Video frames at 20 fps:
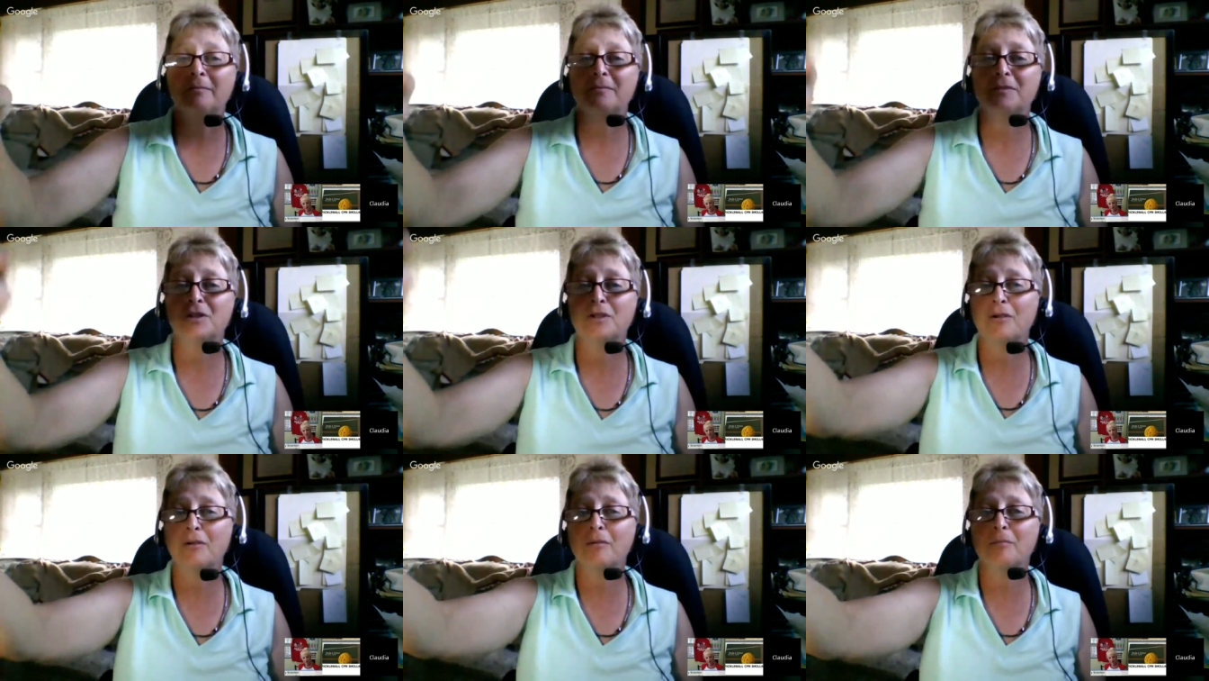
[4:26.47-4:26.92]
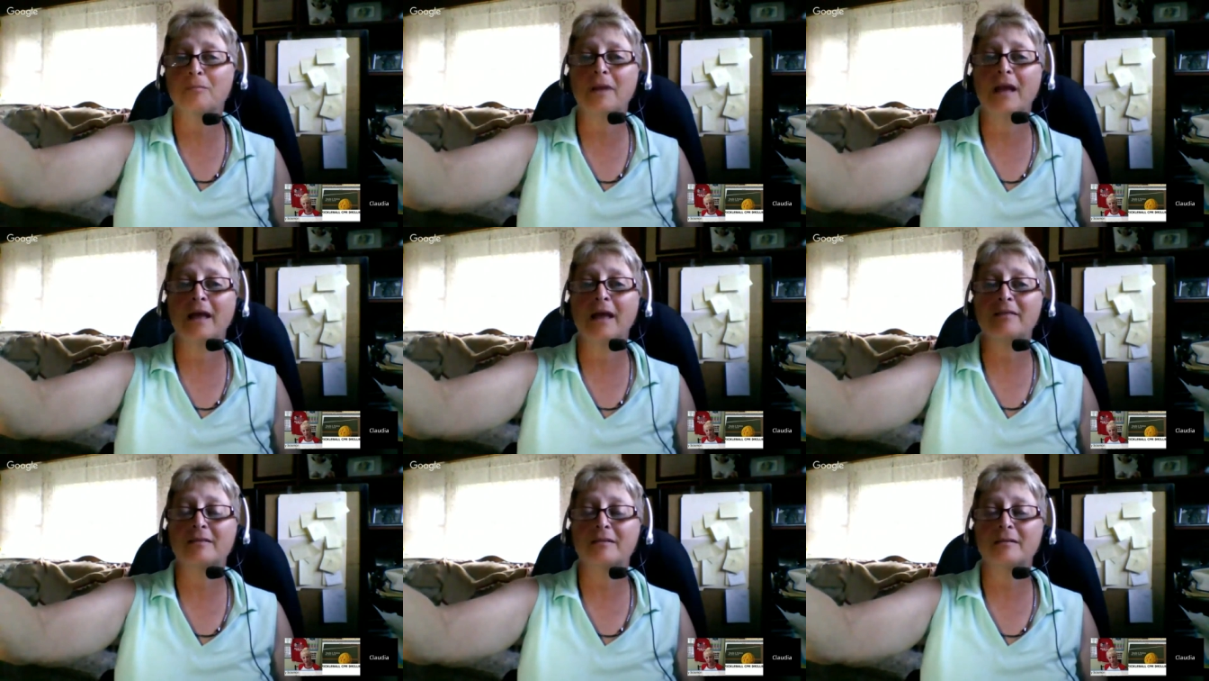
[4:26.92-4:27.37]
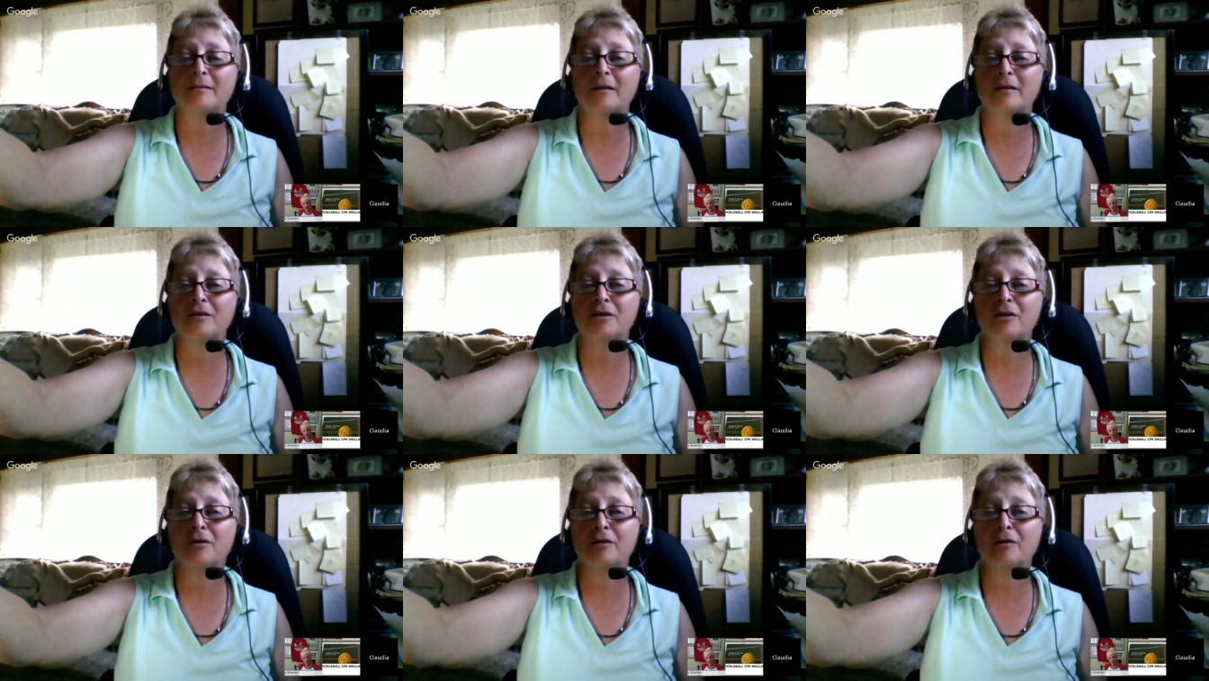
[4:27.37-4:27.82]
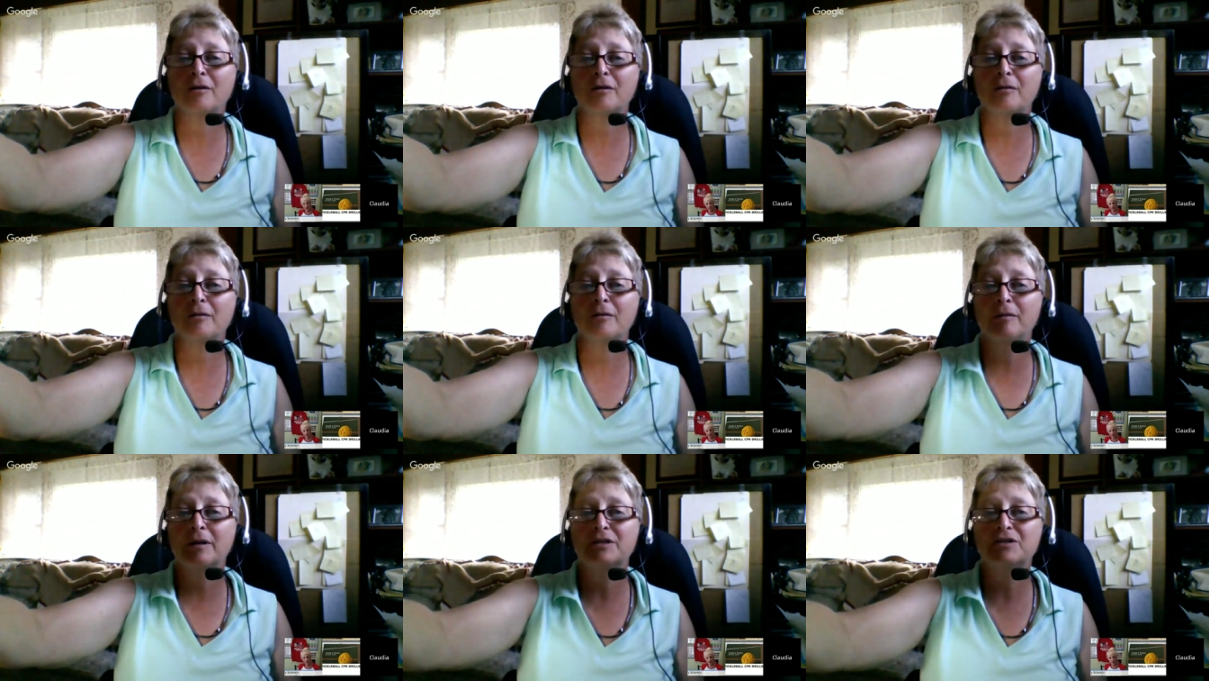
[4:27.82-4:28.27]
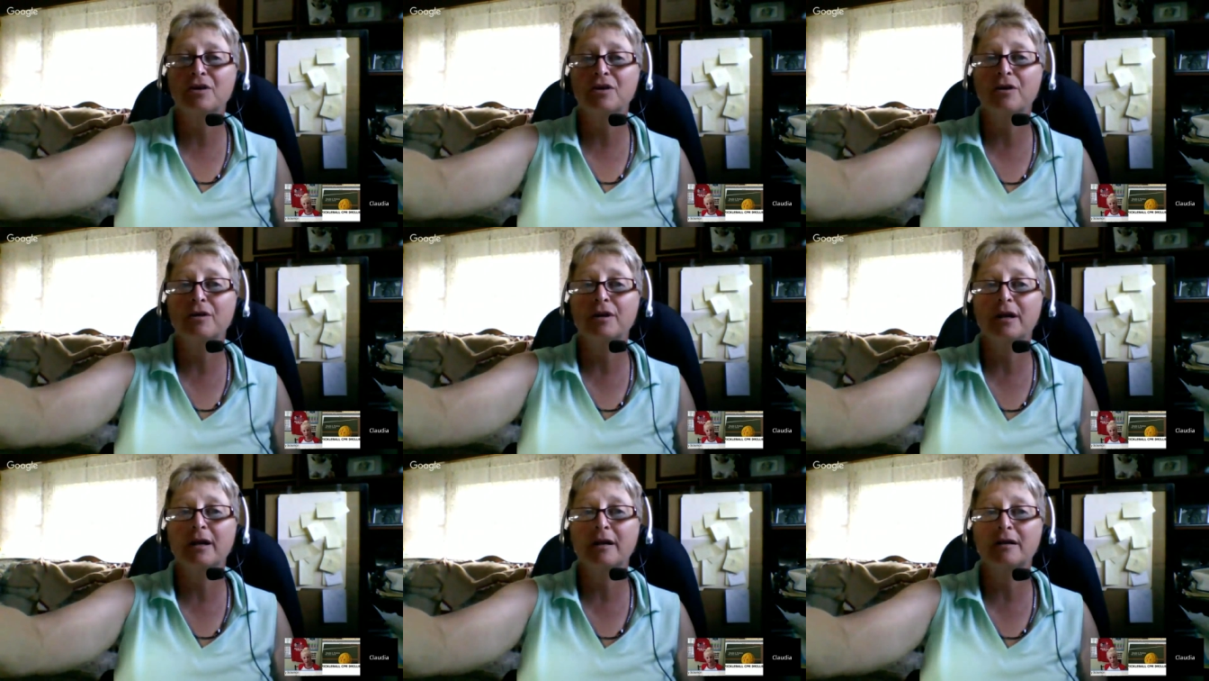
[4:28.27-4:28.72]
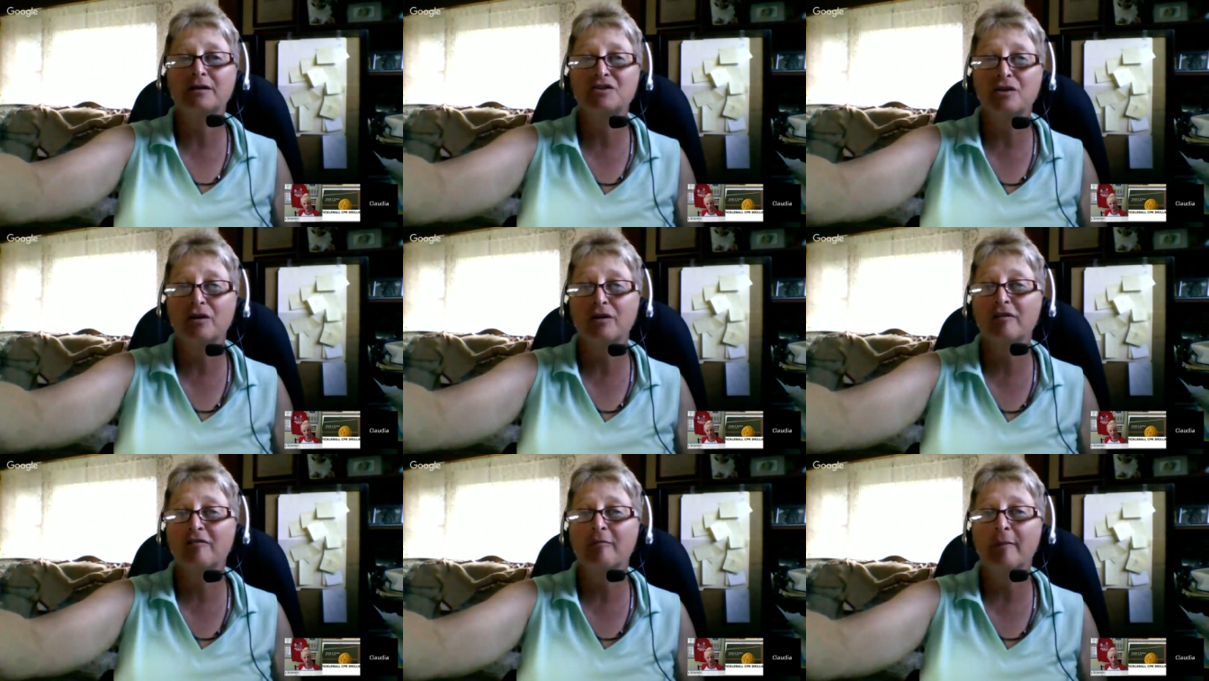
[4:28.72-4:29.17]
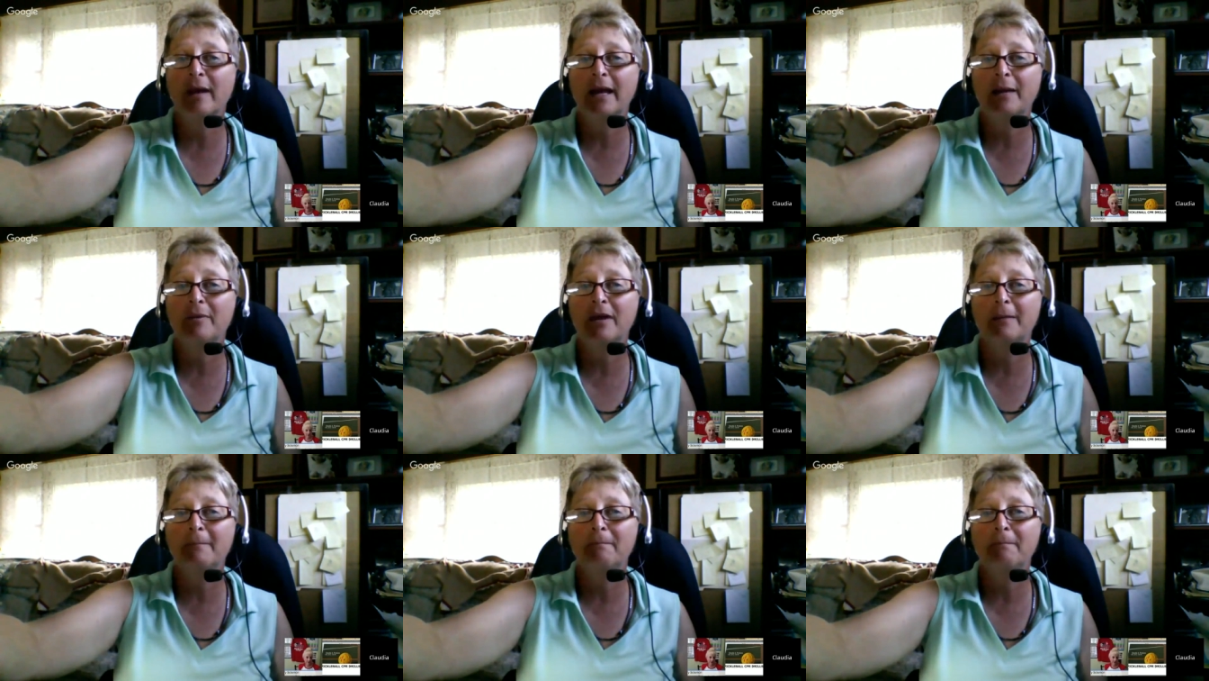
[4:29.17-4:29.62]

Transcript: you're returning a serve maybe.